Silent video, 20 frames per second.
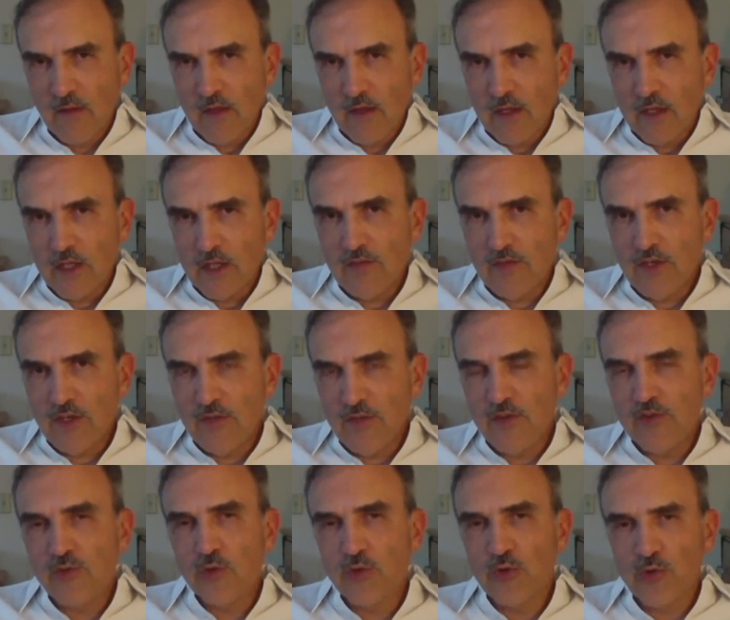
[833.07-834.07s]
You have
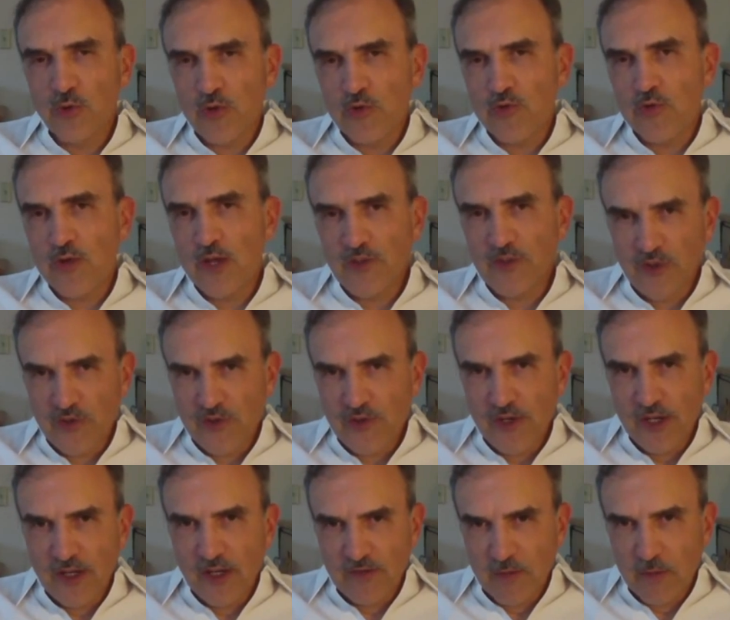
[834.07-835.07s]
individuals who are
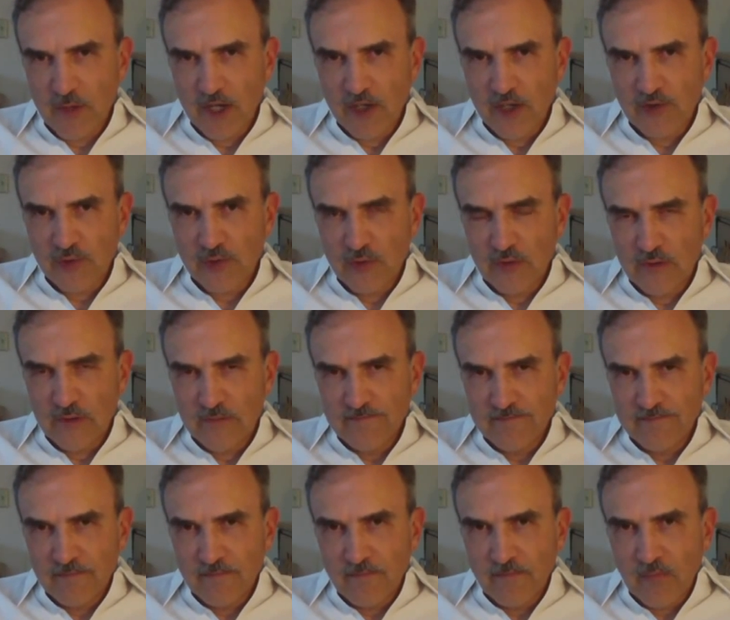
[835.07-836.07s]
transitioning from high school,
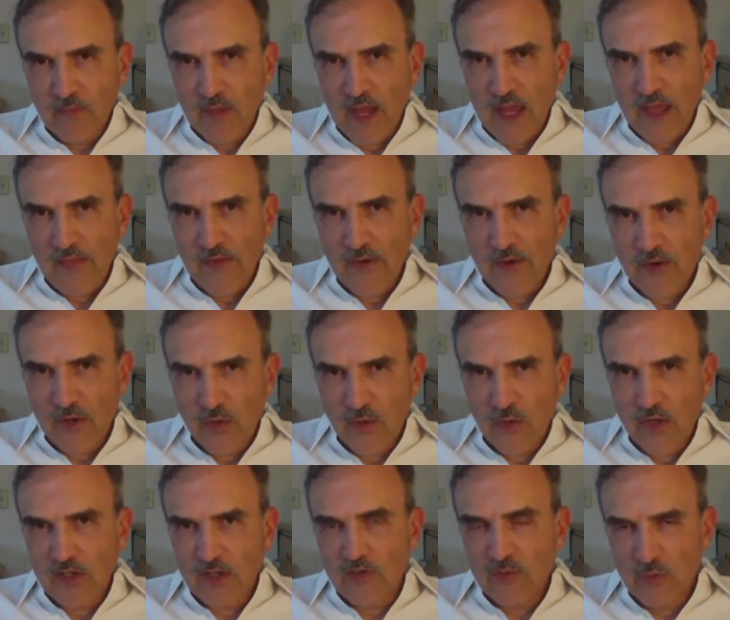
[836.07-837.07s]
and they're
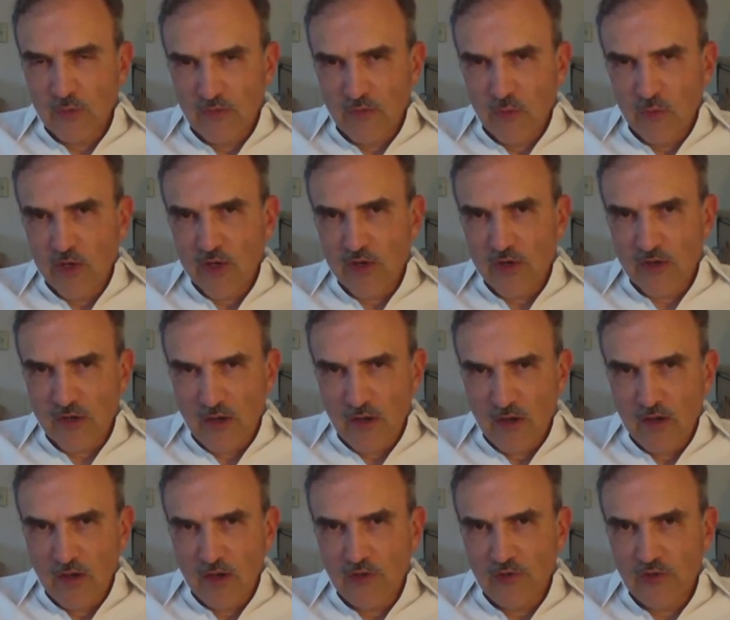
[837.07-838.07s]
going to a four-year
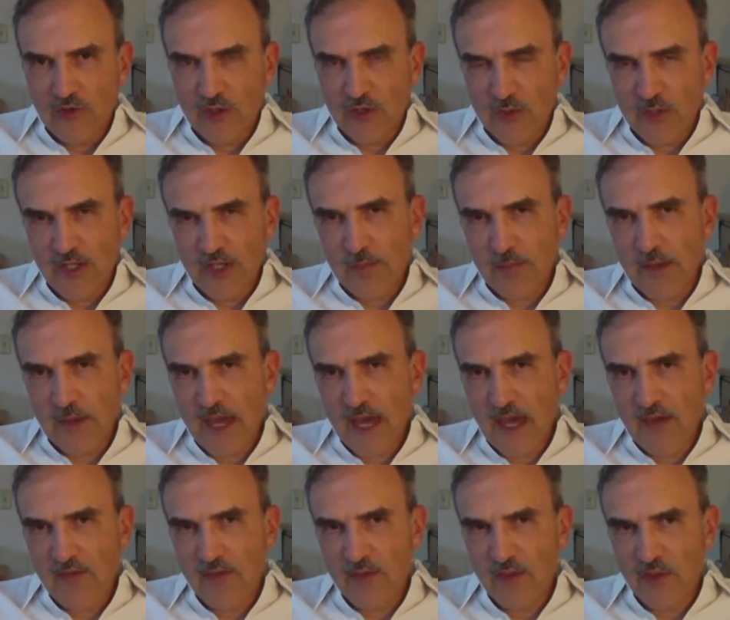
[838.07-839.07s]
college. So you end up
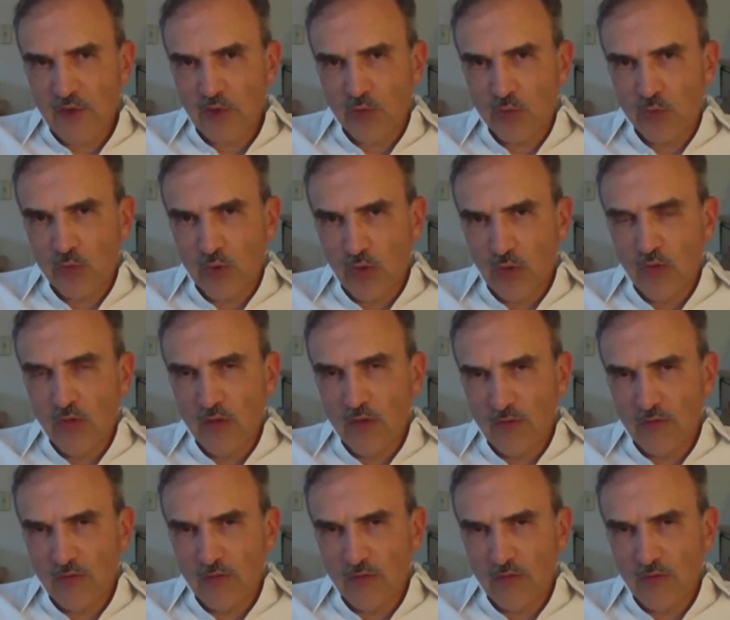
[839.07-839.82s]
having this role of